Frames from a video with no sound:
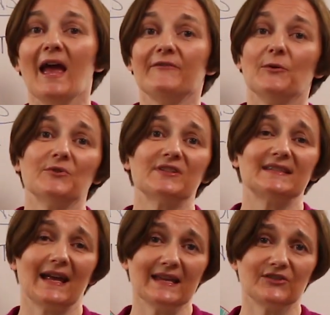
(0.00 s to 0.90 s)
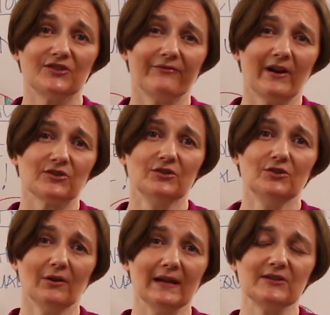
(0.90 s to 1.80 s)
If you want to test your fraction
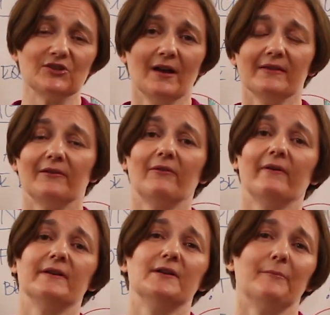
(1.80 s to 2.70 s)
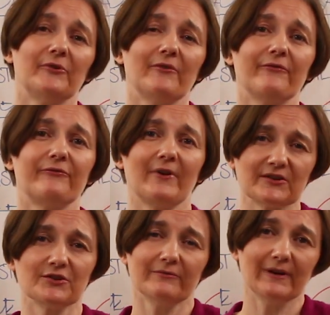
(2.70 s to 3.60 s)
knowledge, there are a number of
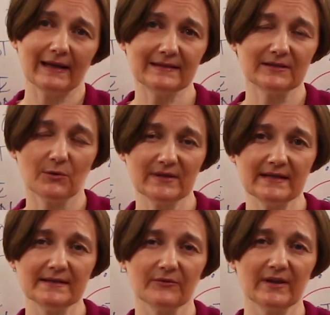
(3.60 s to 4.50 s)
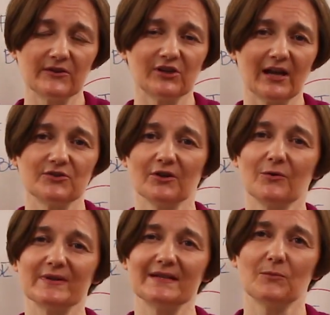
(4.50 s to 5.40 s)
fraction-related quizzes on the Education
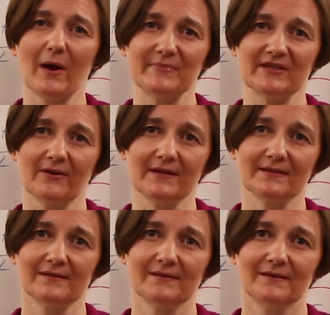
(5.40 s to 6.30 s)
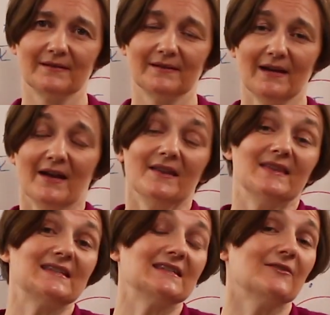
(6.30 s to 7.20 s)
Quizzes website.
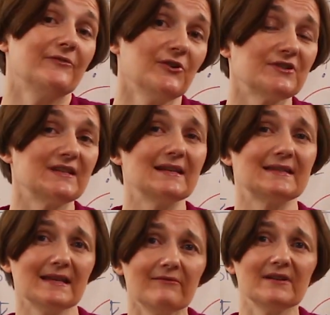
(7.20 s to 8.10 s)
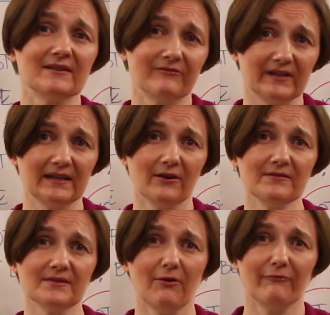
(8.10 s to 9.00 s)
This is the first in a series of
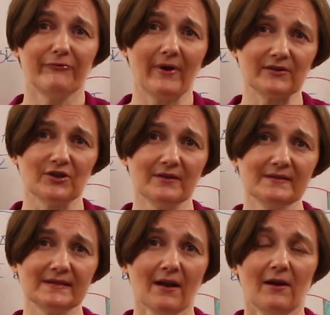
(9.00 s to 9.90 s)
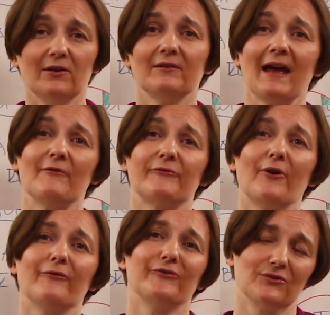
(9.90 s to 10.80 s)
videos on fractions. Look out for our
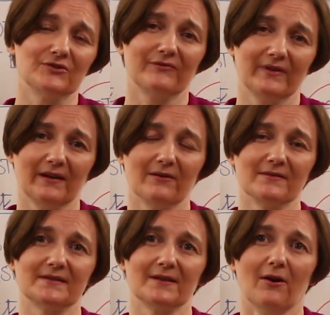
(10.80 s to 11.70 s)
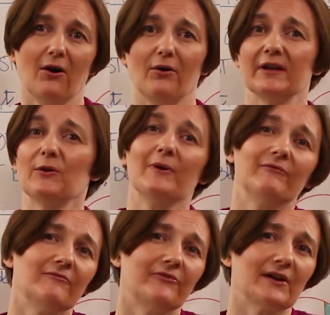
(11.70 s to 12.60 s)
future videos on
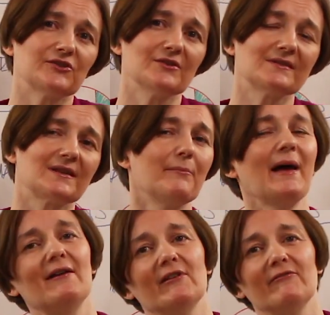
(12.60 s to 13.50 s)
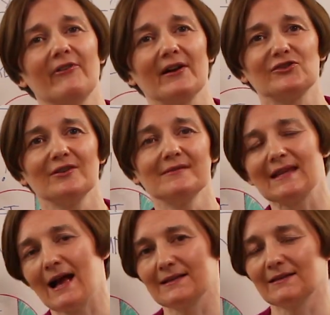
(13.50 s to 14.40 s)
equivalent fractions, comparing fractions,
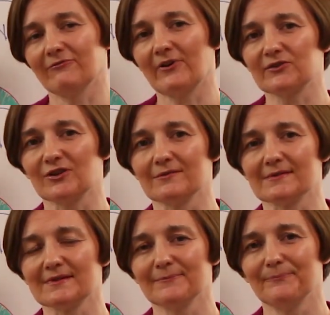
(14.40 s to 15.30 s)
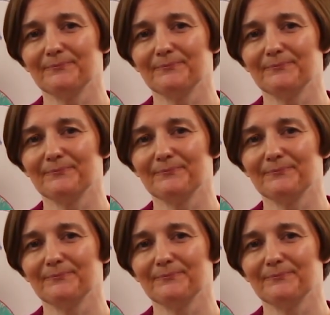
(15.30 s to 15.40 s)
adding fractions.